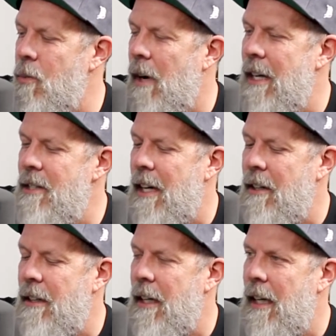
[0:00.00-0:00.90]
watched how
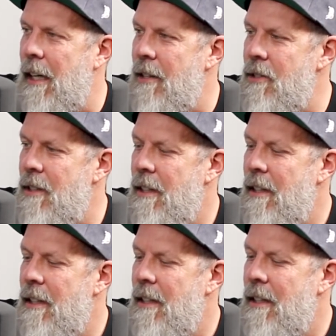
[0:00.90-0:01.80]
good he is.
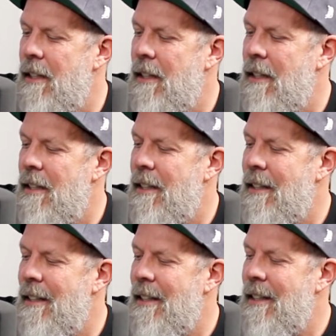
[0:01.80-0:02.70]

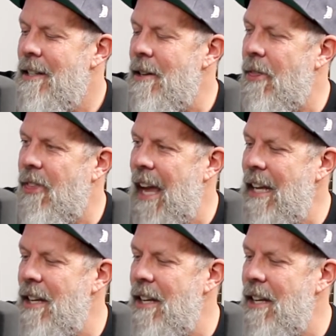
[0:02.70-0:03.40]
So thank